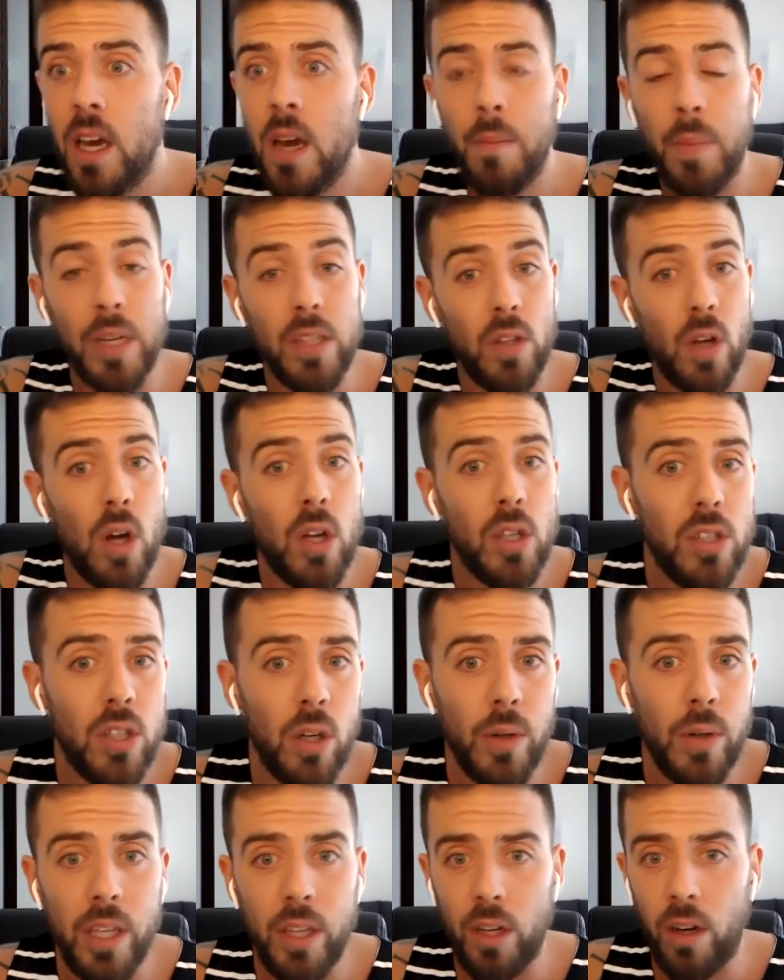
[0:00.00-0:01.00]
but is
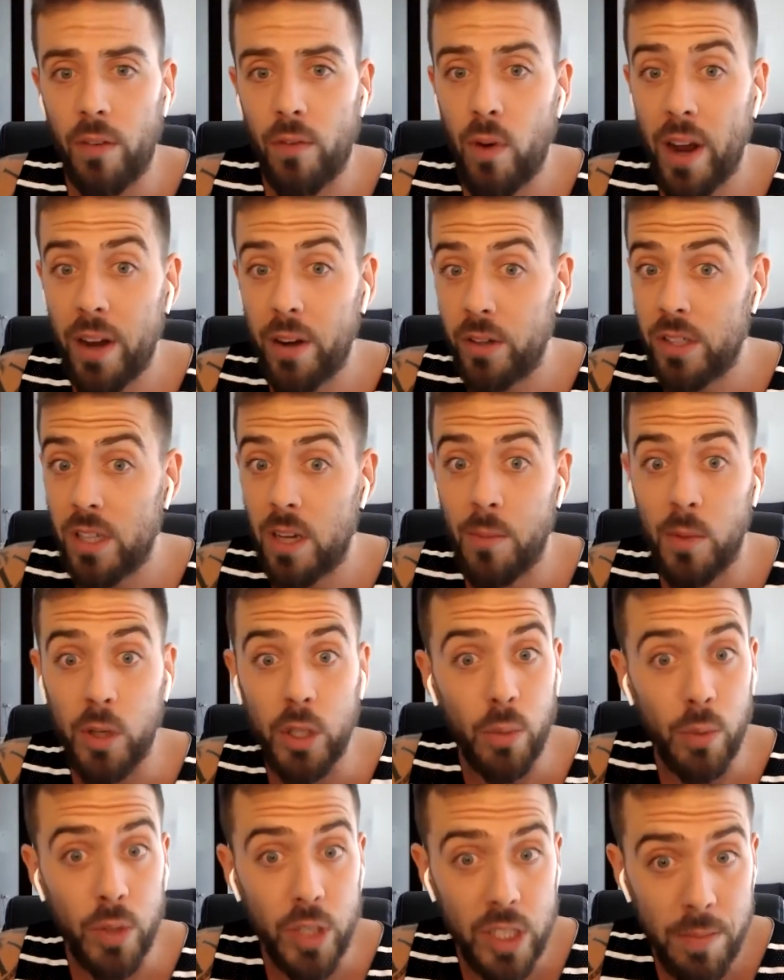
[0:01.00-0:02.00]
also either a friend or someone
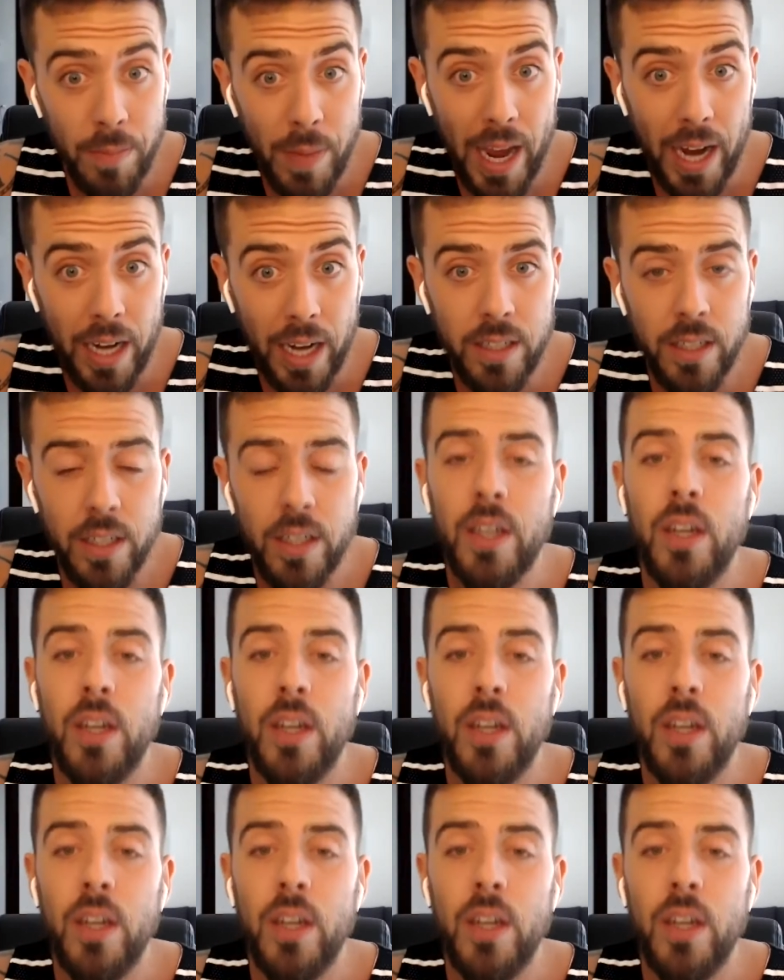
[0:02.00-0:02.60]
you respect